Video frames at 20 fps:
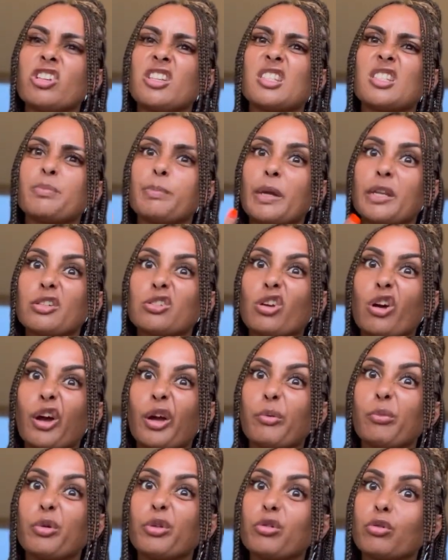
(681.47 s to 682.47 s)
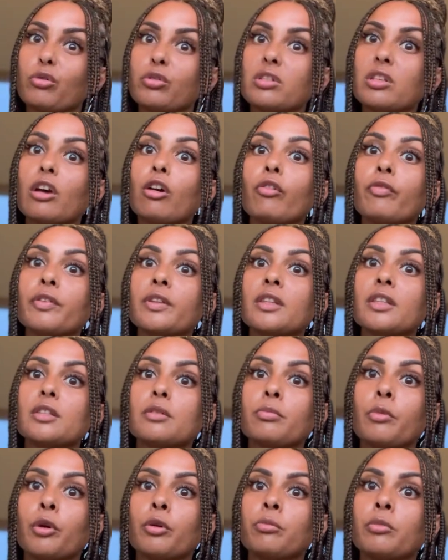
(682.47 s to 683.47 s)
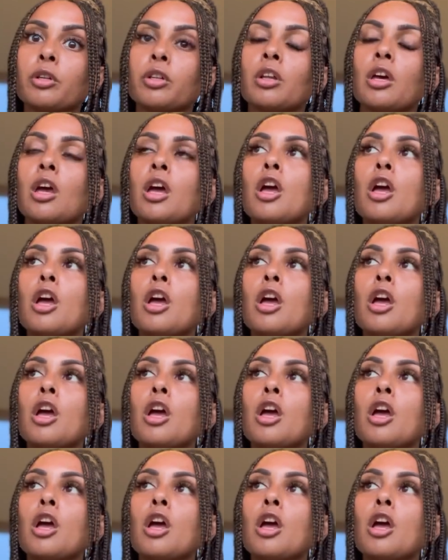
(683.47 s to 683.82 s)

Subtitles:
Spend time with yourself in this moment.